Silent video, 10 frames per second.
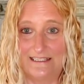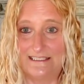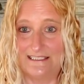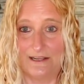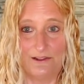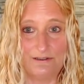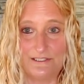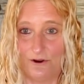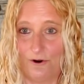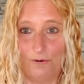So those
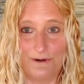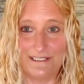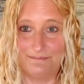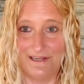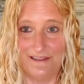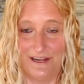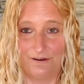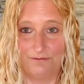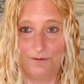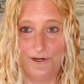will always be
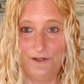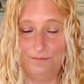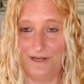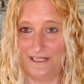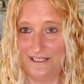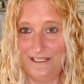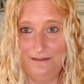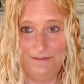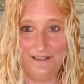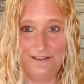there for you. My
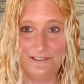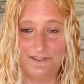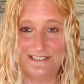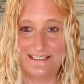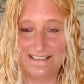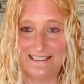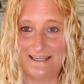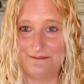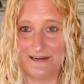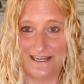email address is
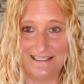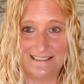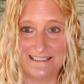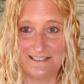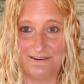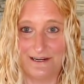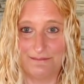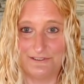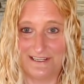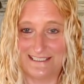there, my
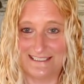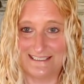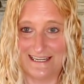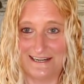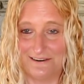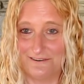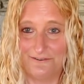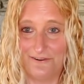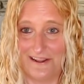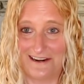Instagram address is there,
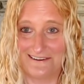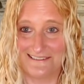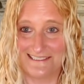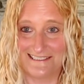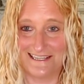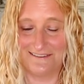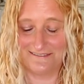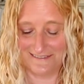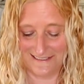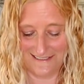all that good stuff.
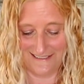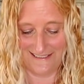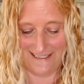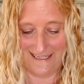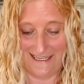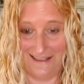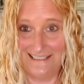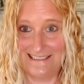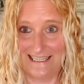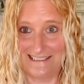
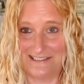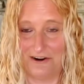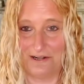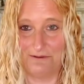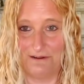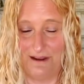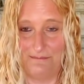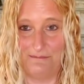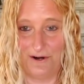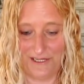Let's get started. What have I
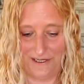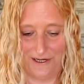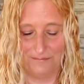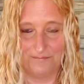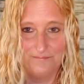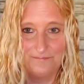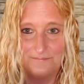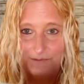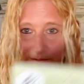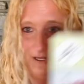been working on?
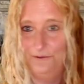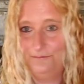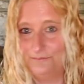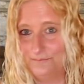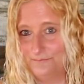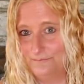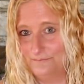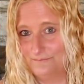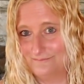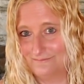Well,
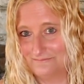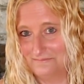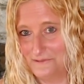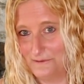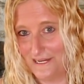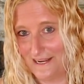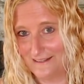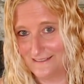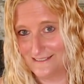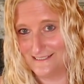we
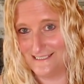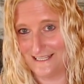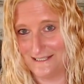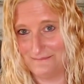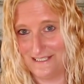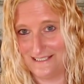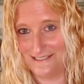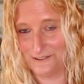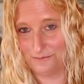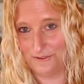got Jelly
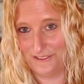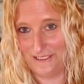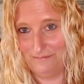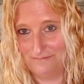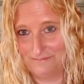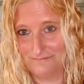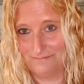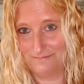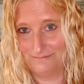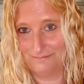Bean Jubilee
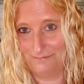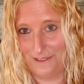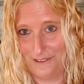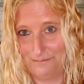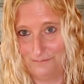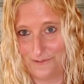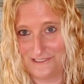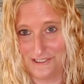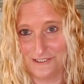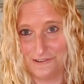by
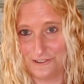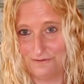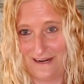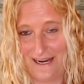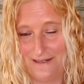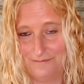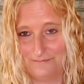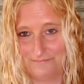Brenda Gervais.